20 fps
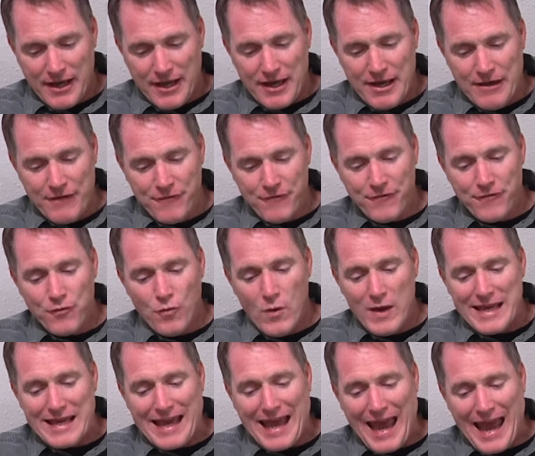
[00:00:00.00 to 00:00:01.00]
If
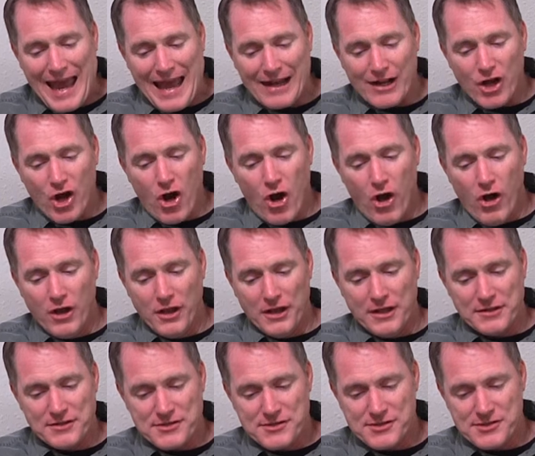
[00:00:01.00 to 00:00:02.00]
we can't call
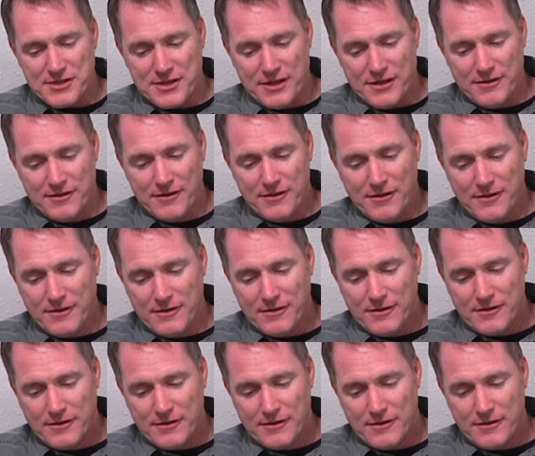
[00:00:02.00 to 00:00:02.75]
it sin,